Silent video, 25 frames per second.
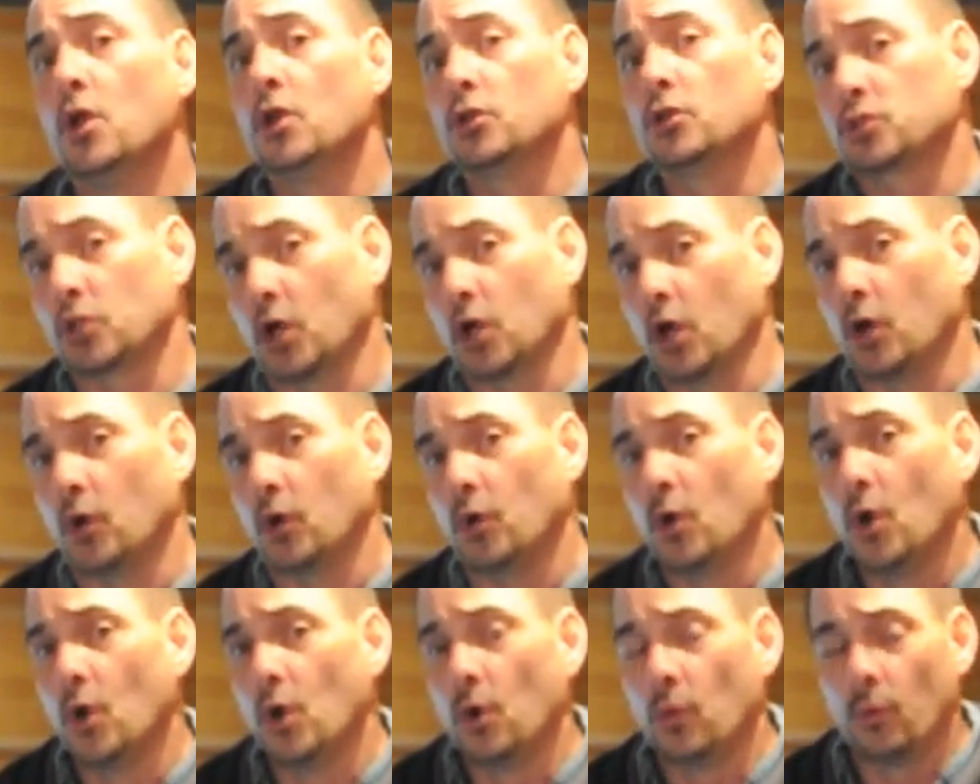
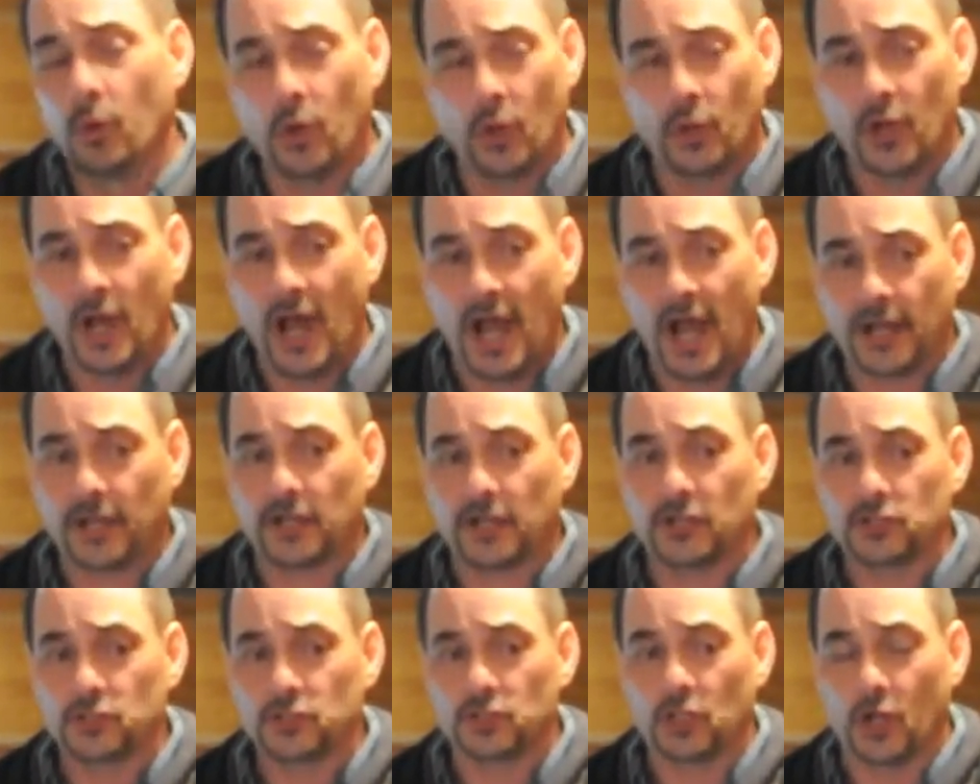So we're not
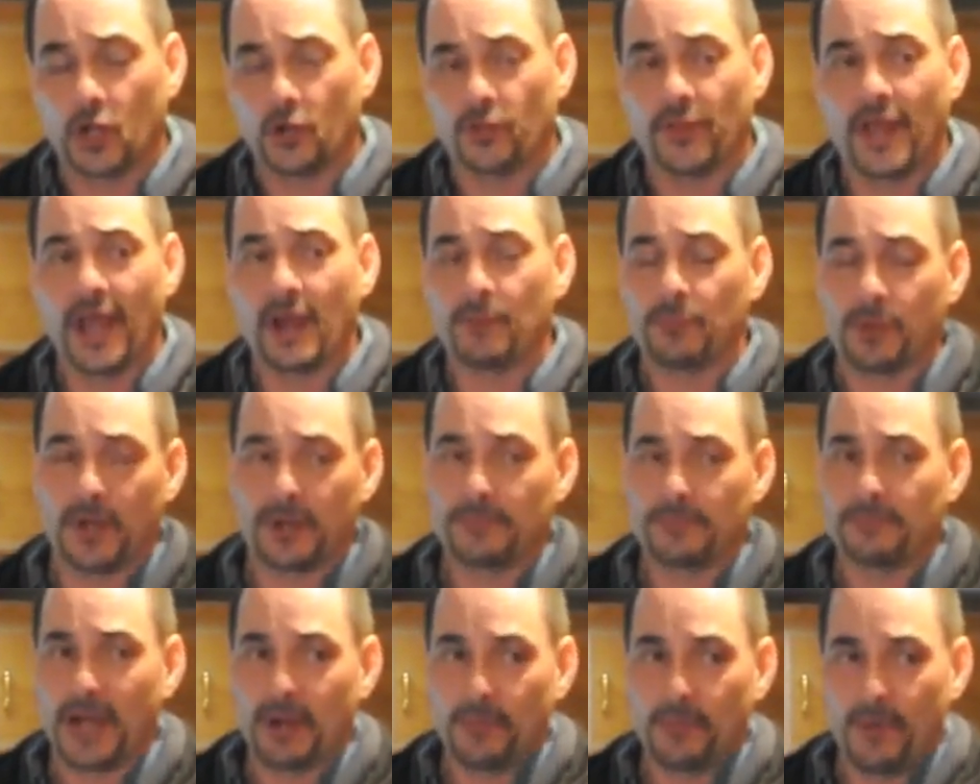concerned that
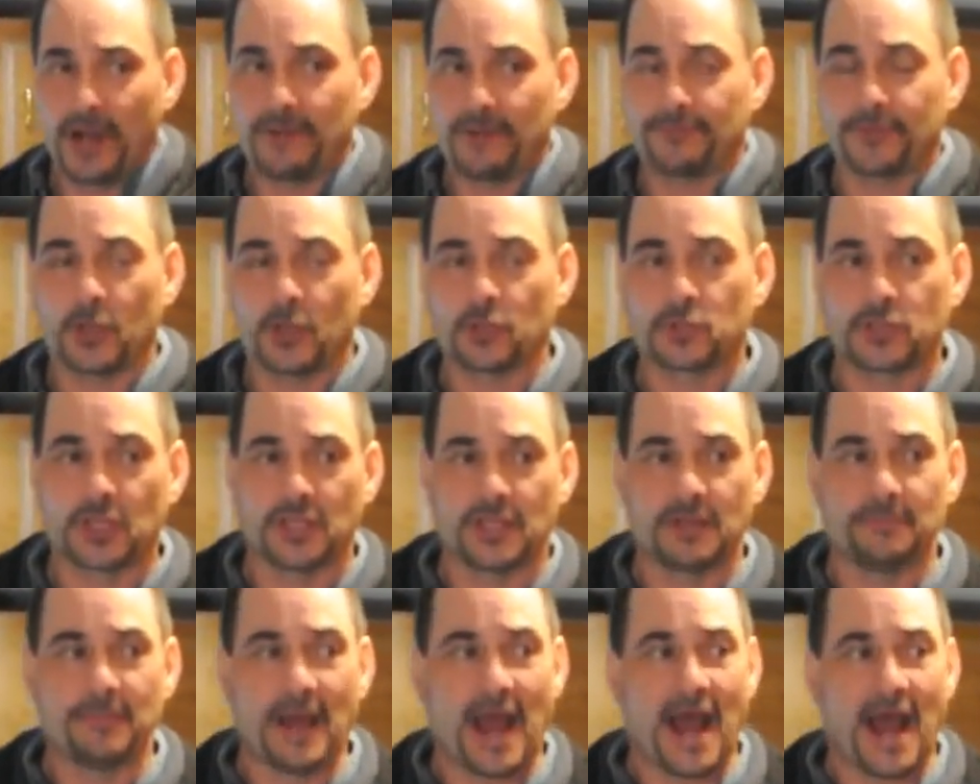when my wife goes
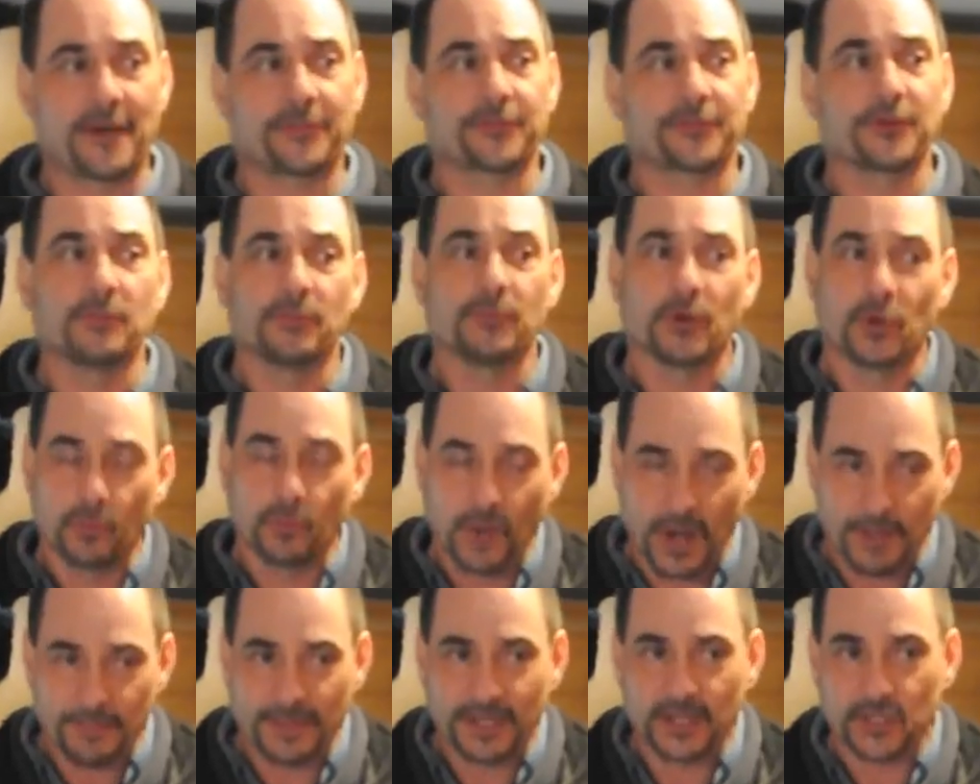in the bathroom, or
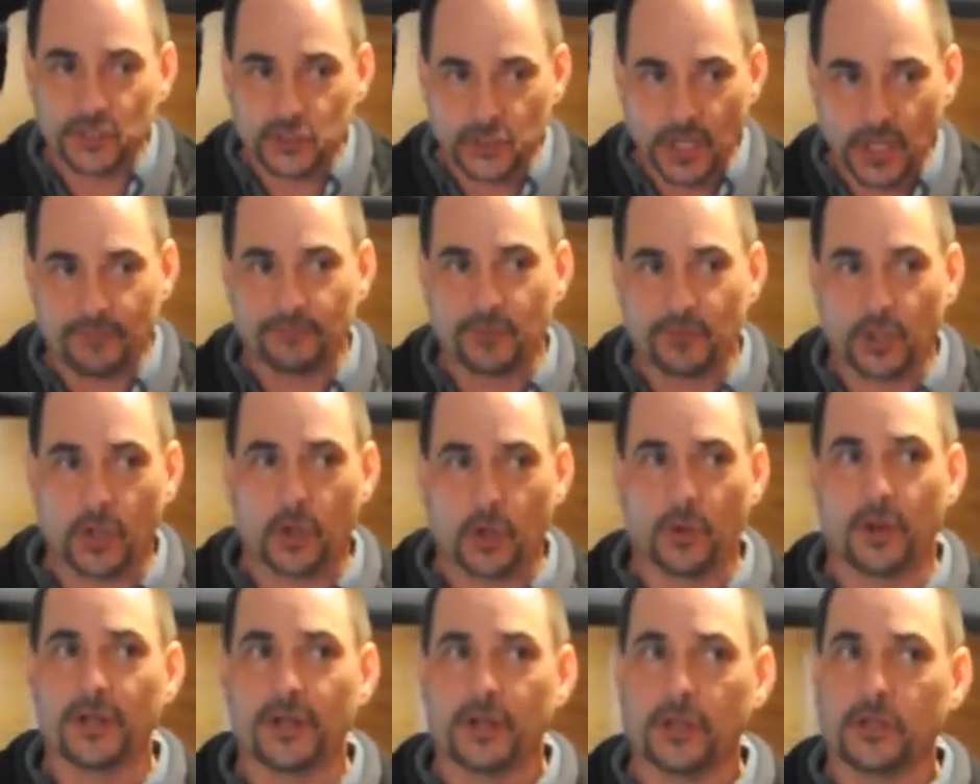women in general
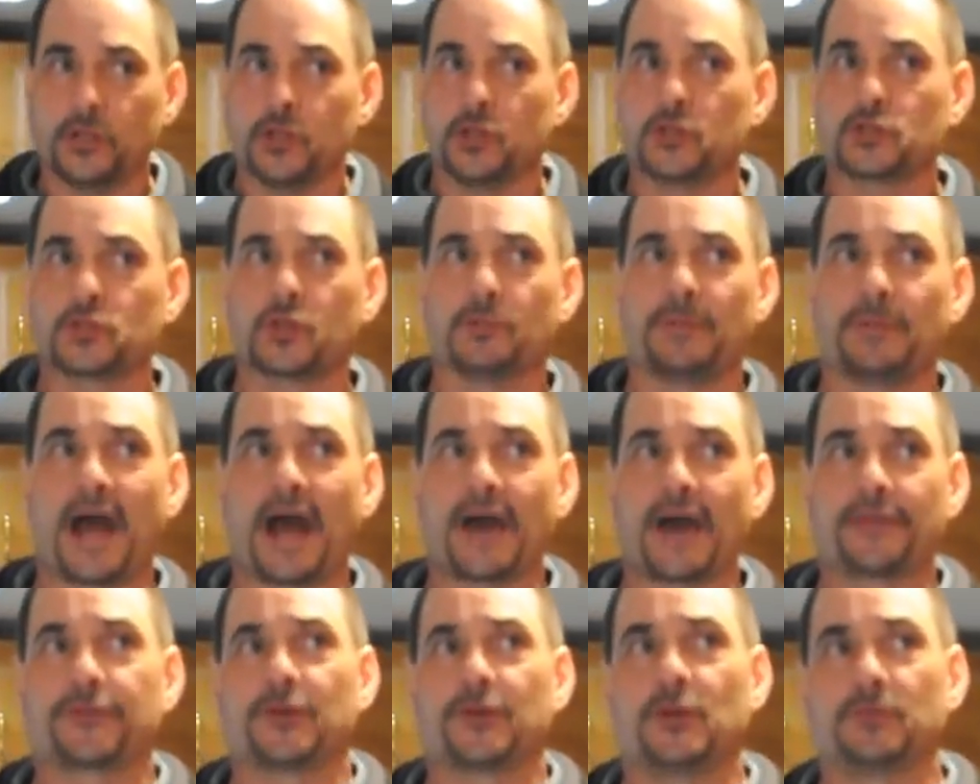go in and use their
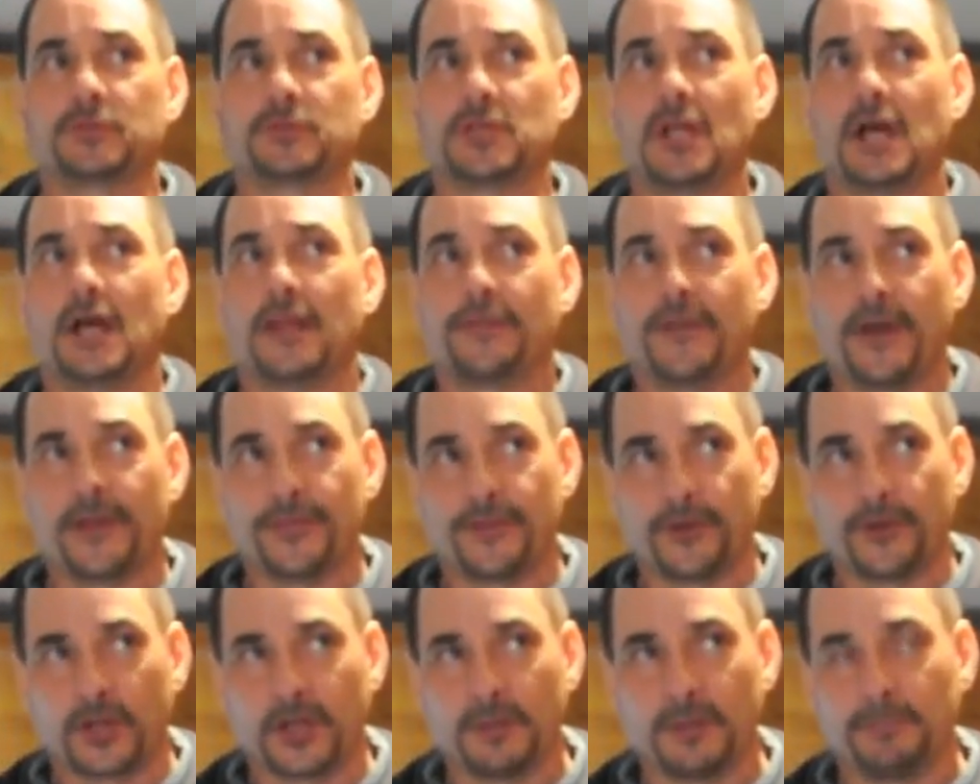bathrooms, that
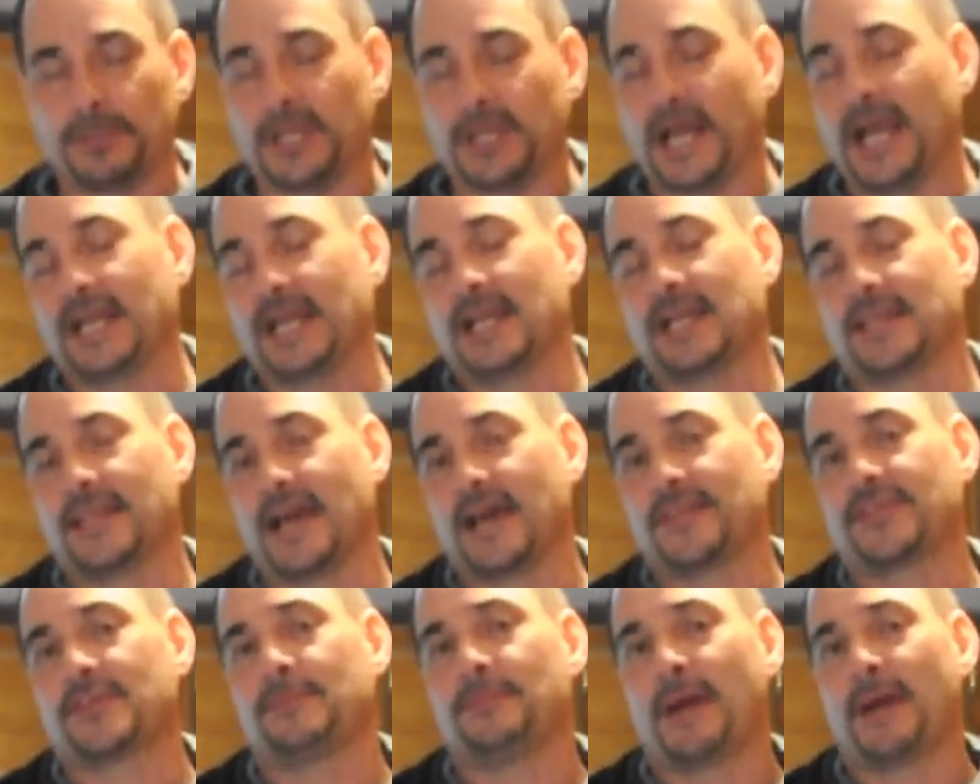they're complaining
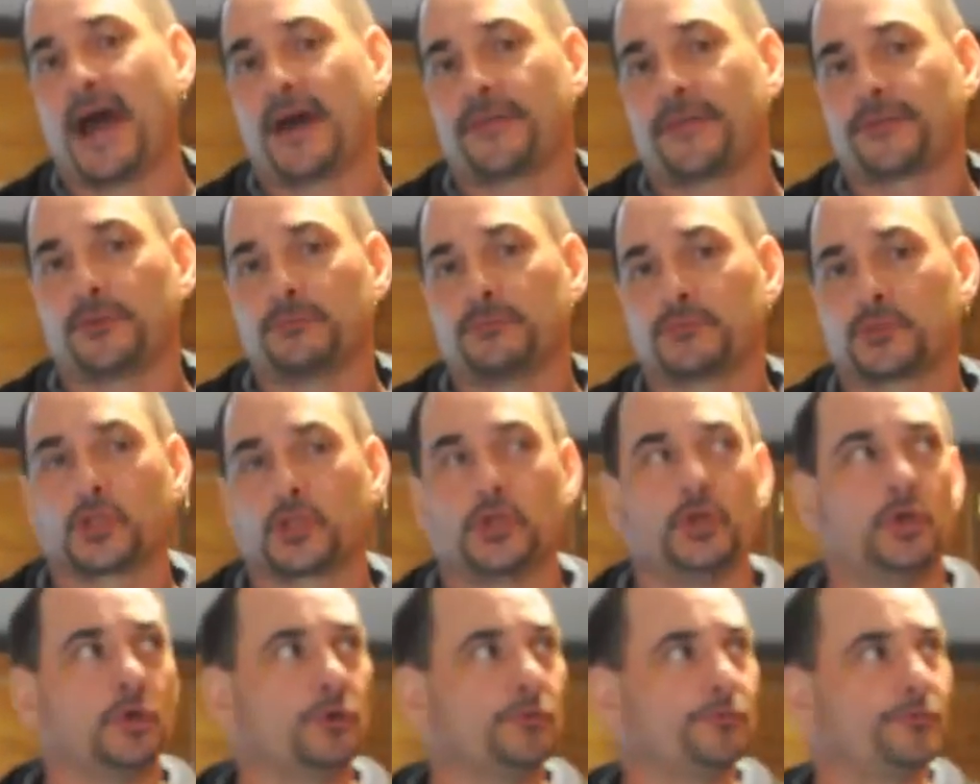that the bathroom's
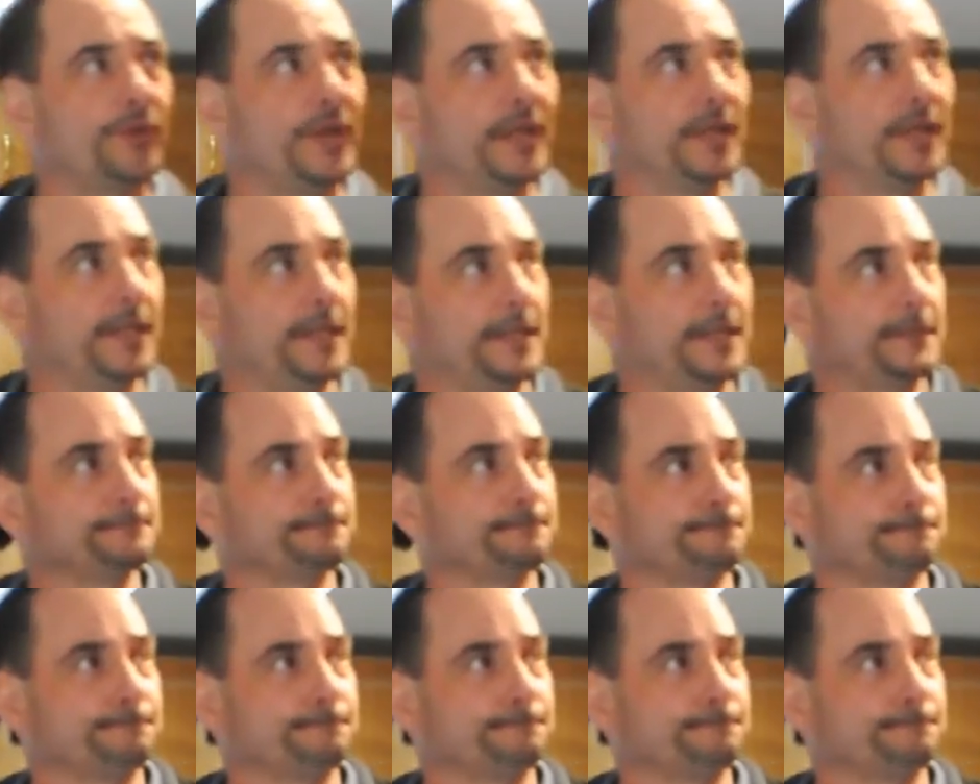cool feeling.